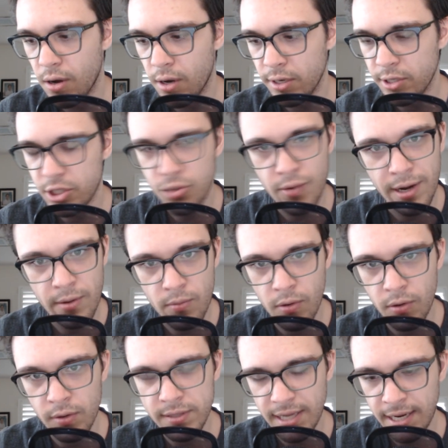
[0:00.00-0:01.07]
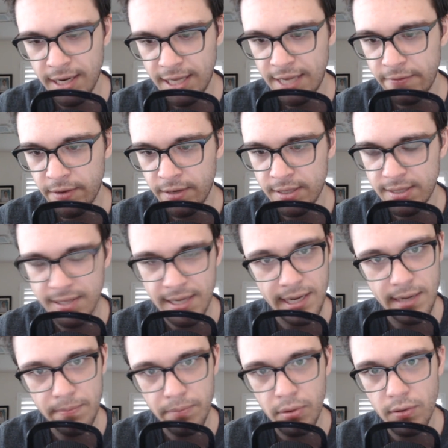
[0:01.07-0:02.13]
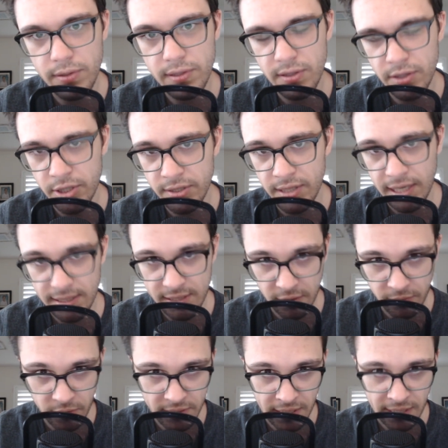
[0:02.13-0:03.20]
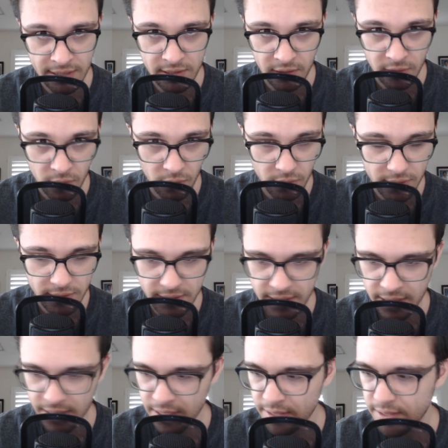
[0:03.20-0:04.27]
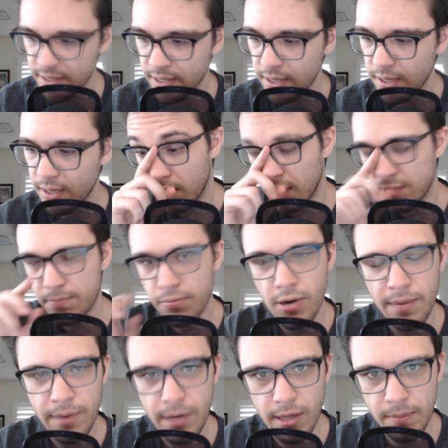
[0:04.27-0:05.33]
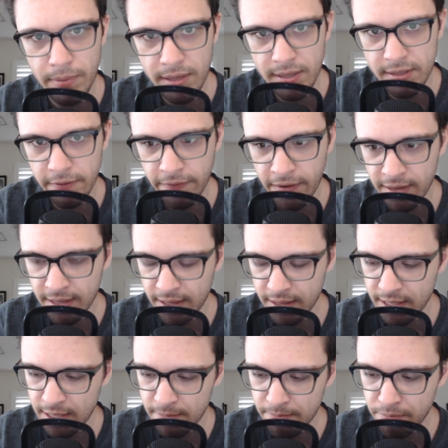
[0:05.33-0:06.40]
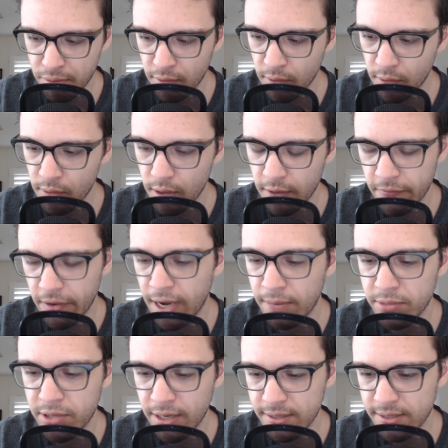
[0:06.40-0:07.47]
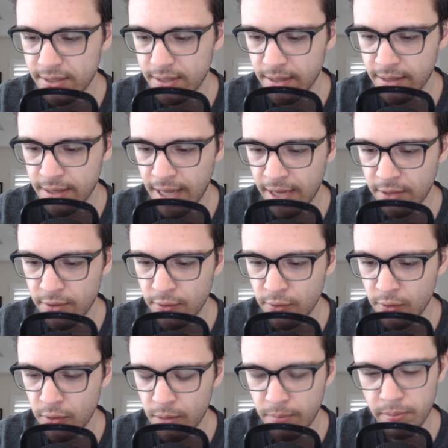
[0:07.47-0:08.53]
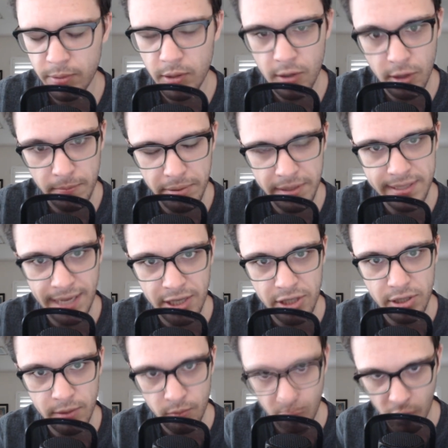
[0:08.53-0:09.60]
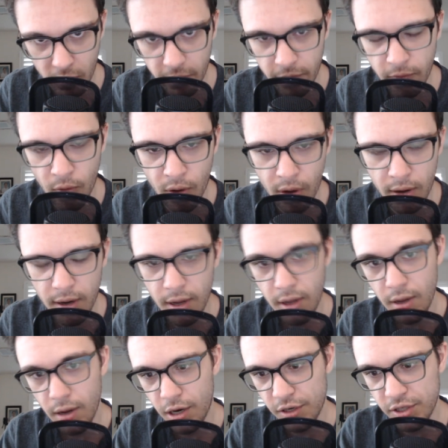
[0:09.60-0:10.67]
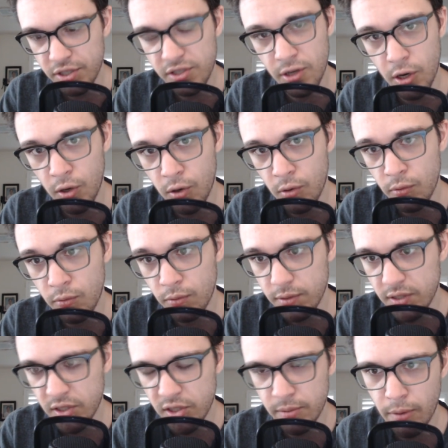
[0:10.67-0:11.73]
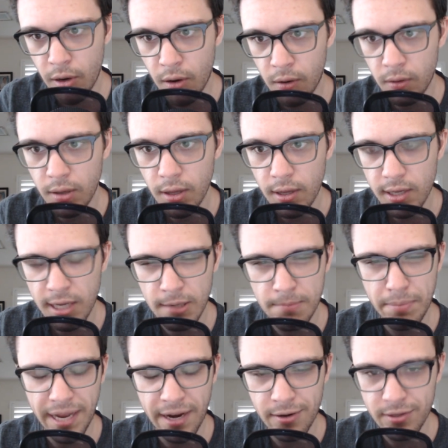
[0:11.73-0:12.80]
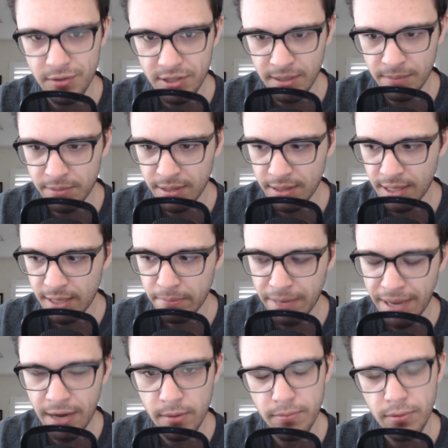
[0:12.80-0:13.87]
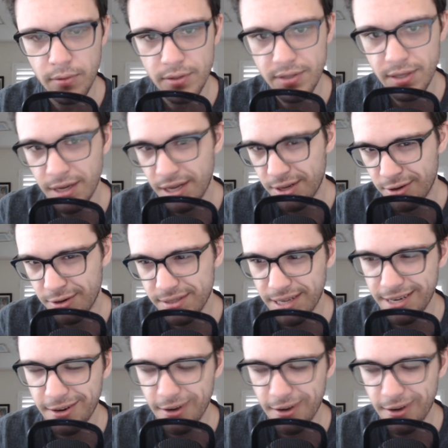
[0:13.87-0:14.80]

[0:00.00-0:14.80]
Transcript: on trait rolls and even ticket pulls, such as like silver tickets and golden tickets, is primarily because the fact that the pool of objects that you could potentially roll for are so small compared to something like banner pulls. There's